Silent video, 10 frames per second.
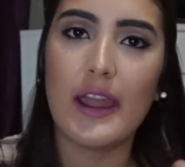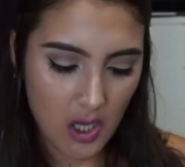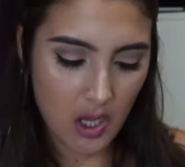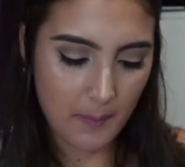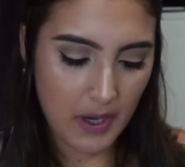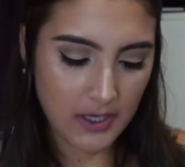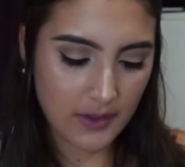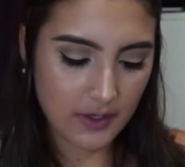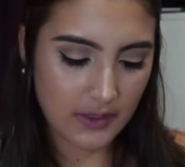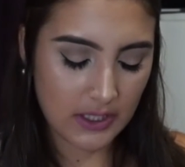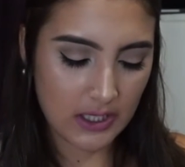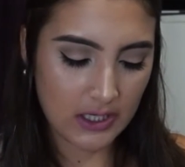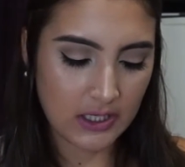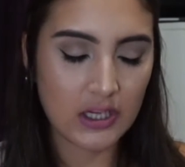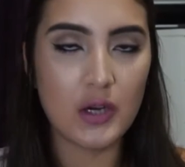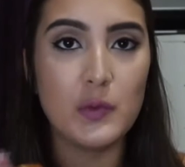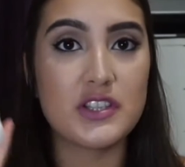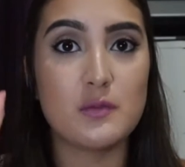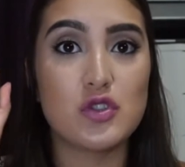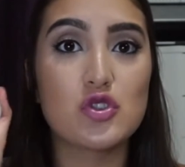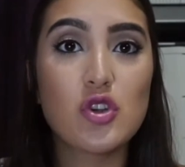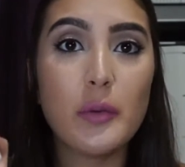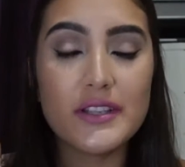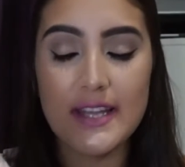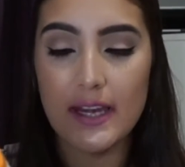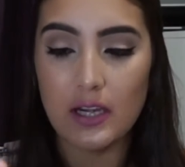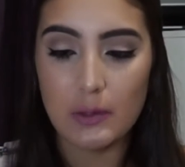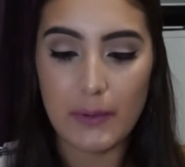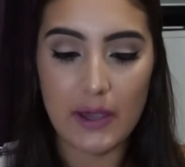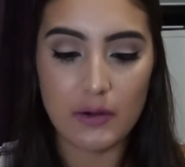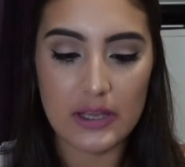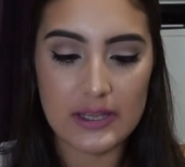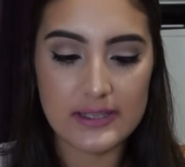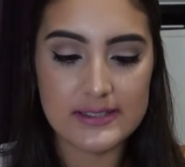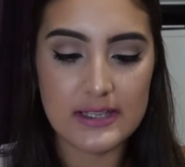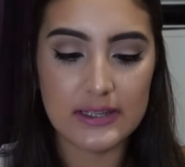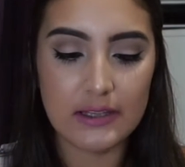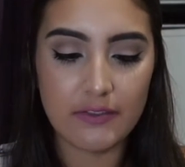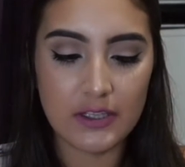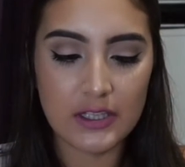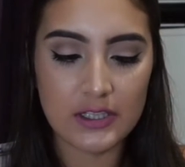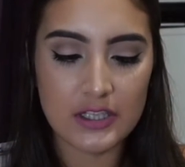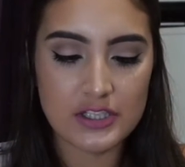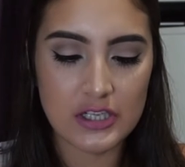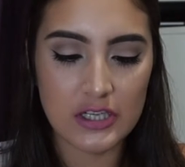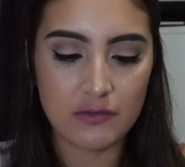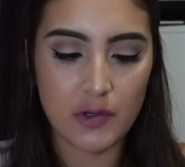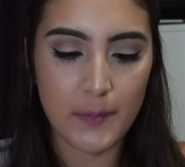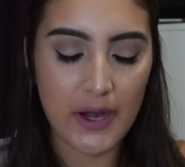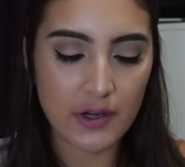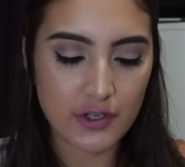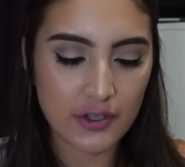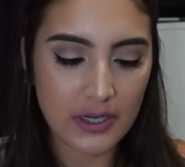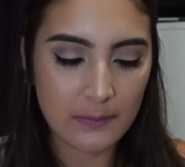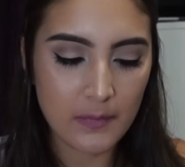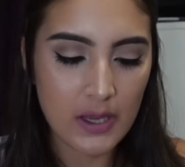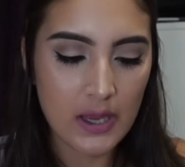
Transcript: Um another thing in here, which I'm so excited about, is the leave-in conditioning repair cream.